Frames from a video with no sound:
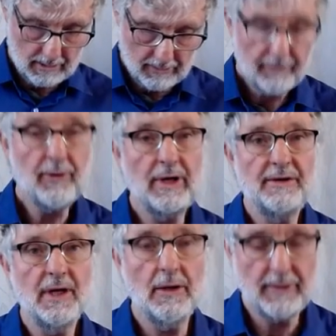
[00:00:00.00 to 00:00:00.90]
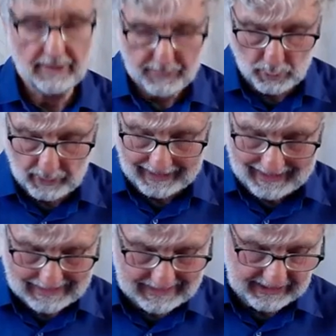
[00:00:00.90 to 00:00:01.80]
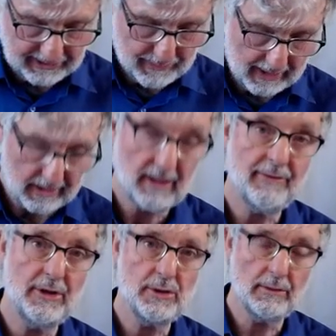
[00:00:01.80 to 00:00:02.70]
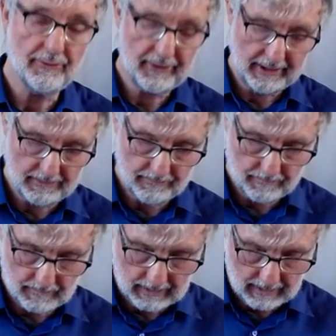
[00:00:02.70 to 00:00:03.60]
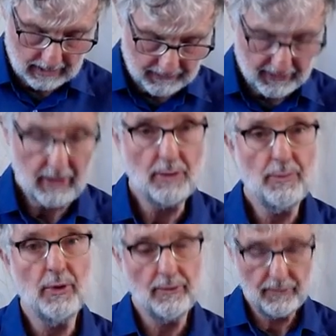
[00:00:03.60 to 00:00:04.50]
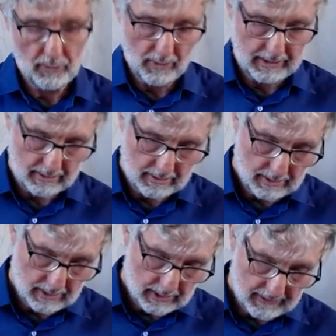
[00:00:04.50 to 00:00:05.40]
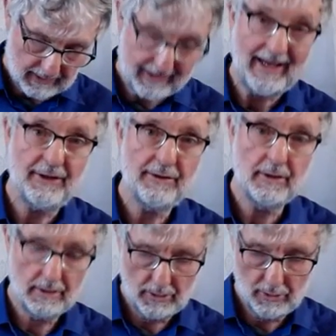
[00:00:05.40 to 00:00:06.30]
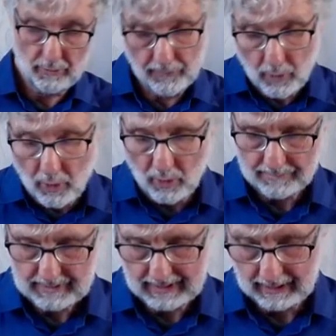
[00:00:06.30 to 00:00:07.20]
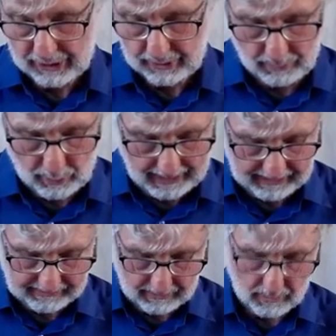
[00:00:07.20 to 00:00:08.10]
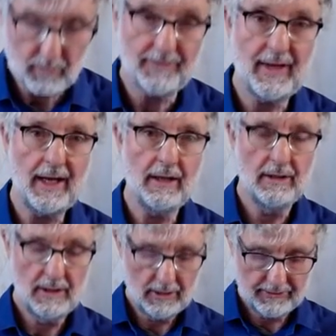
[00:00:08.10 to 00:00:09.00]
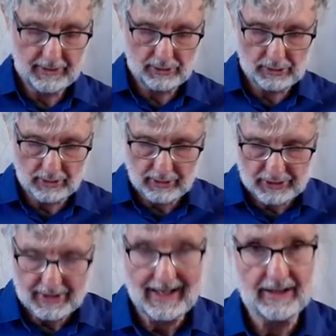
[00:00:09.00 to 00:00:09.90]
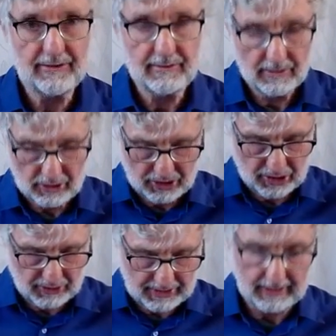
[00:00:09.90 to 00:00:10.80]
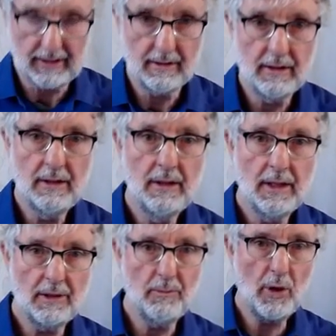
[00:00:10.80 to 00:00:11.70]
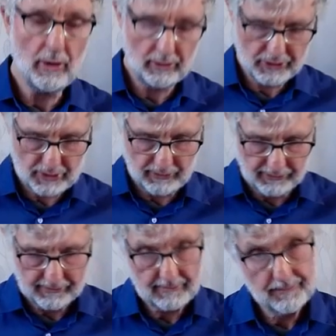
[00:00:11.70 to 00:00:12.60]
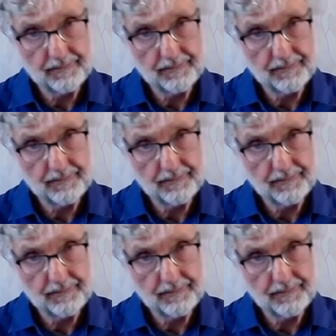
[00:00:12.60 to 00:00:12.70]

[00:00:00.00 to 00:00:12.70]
For instead of exploring ideas about individual freedom, they only put forward the case for cultural mores with their social contracts, duty, and moral truths.